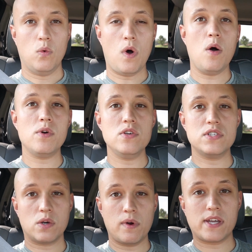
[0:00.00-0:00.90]
while we're
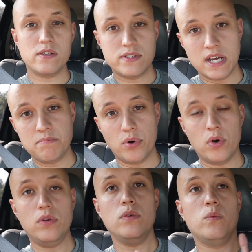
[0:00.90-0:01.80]
using a regular
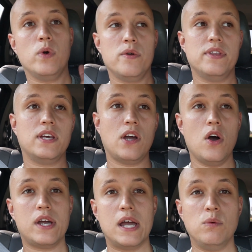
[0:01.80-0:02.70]
deadbolt, we were thinking,
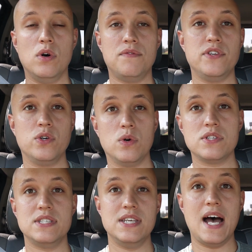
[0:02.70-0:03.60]
okay, well, if the door
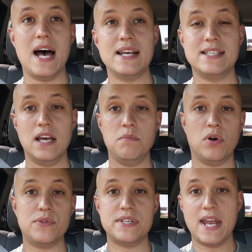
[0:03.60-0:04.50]
is not
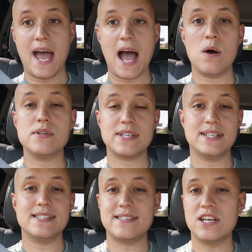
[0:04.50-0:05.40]
deadbolted, how is it
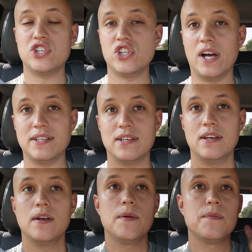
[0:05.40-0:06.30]
gonna stay shut?
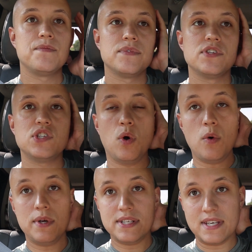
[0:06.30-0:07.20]
So
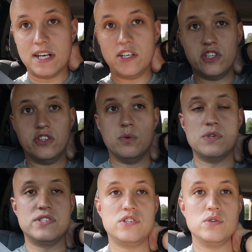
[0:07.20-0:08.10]
what we decided to do
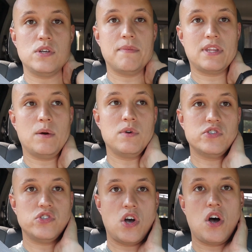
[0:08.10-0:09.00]
was do something that we
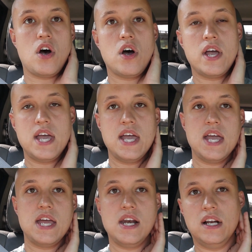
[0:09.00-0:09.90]
saw
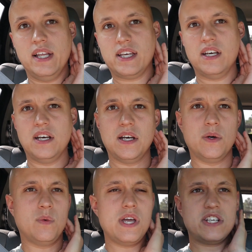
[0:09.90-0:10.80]
in like
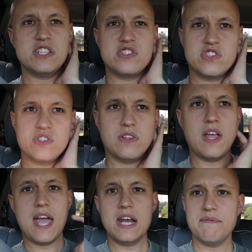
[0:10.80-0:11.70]

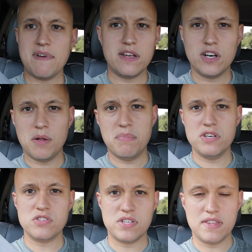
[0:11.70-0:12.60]
Anna found it on
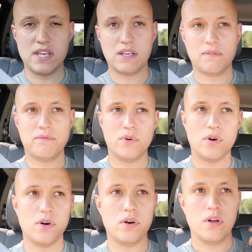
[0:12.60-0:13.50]
Pinterest, I think,
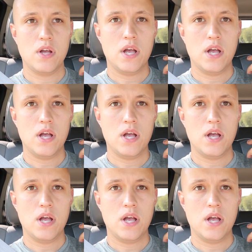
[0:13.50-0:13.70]
for